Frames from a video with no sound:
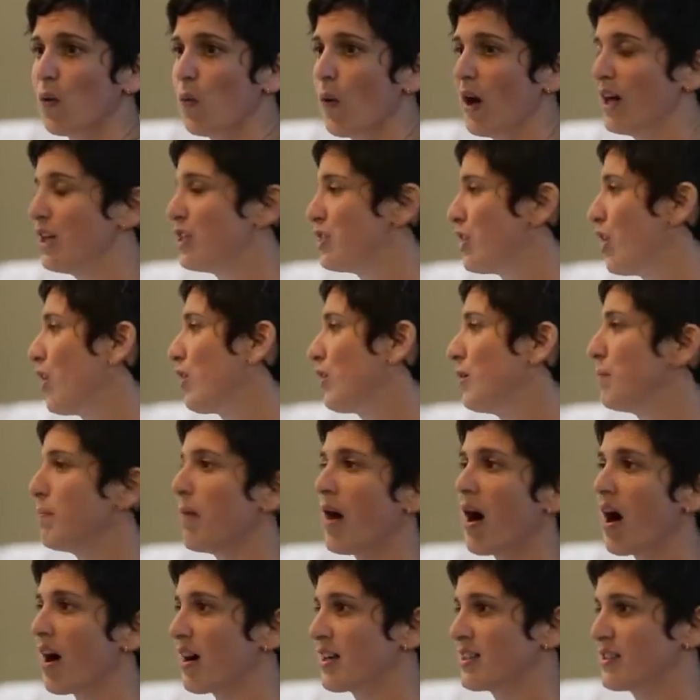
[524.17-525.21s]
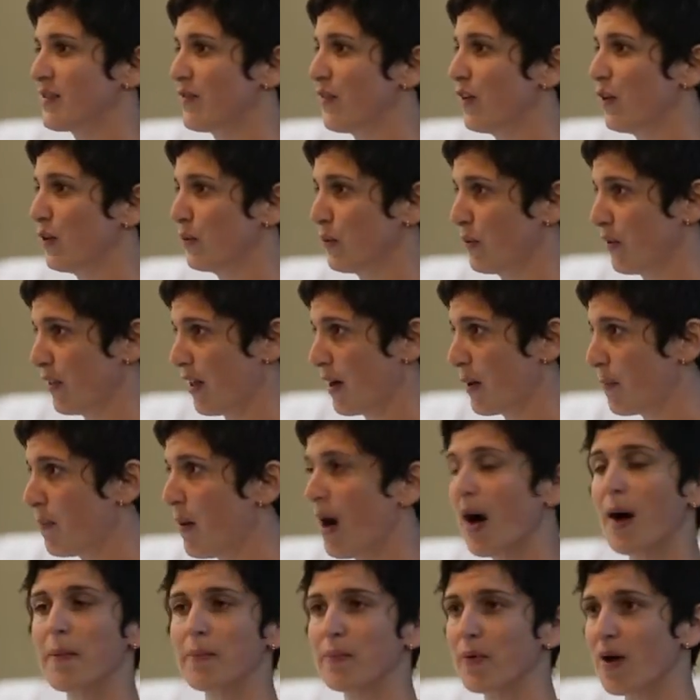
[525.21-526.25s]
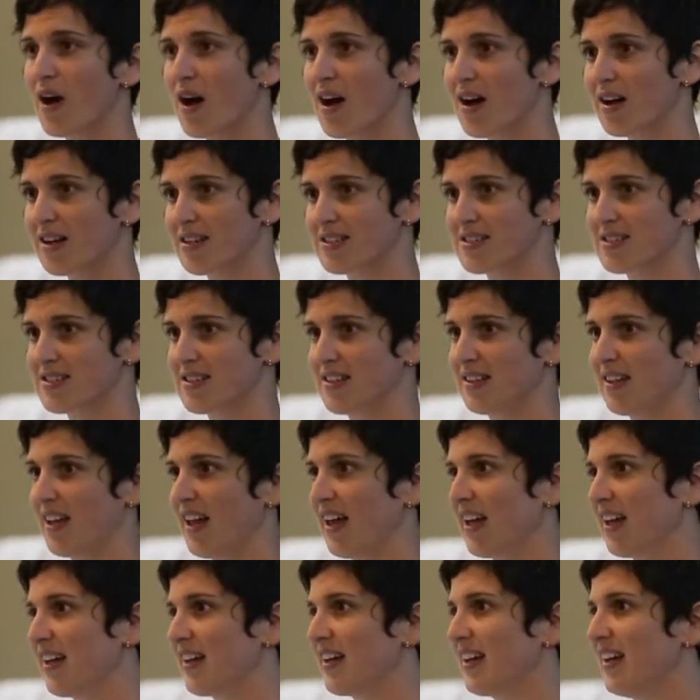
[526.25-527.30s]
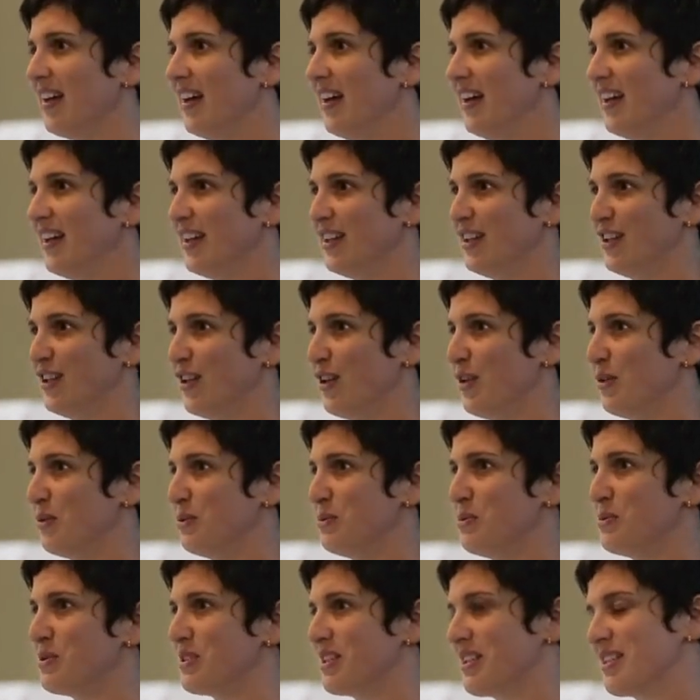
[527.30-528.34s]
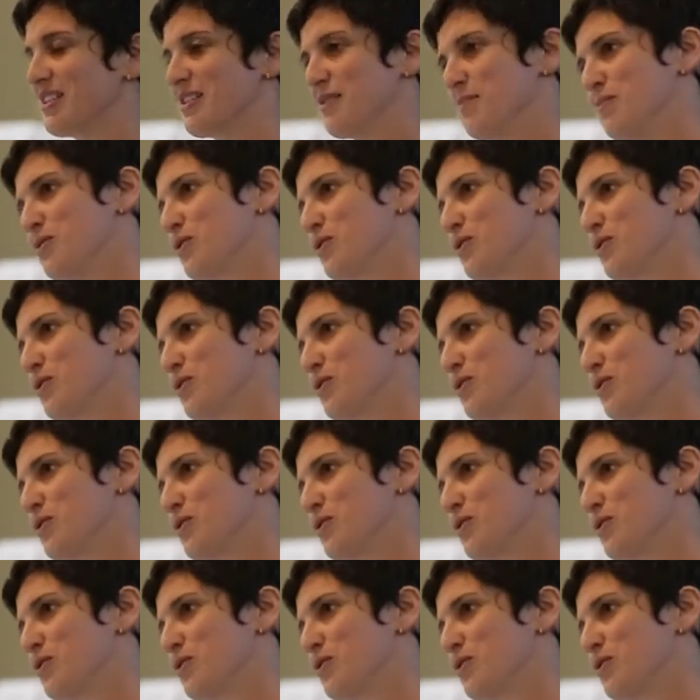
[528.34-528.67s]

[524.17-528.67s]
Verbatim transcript: white chocolate box filled with like pop rocks and like, you know, oozing some